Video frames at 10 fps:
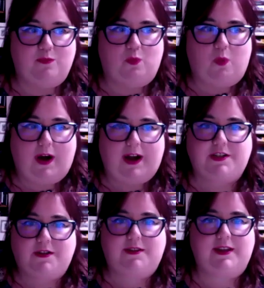Why
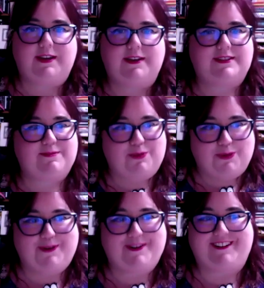do you think it's
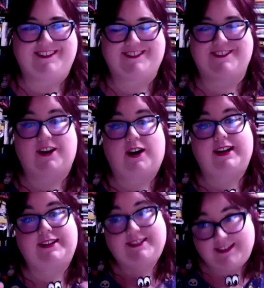important to
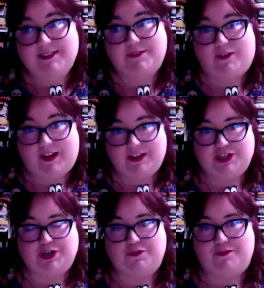identify a
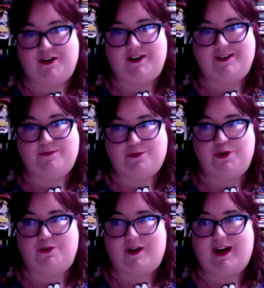genre for
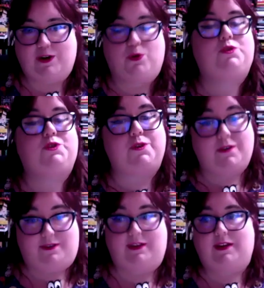your writing, or do you
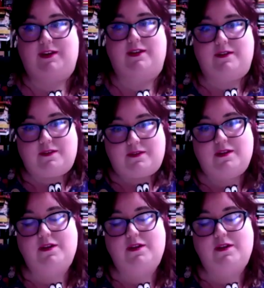think it is?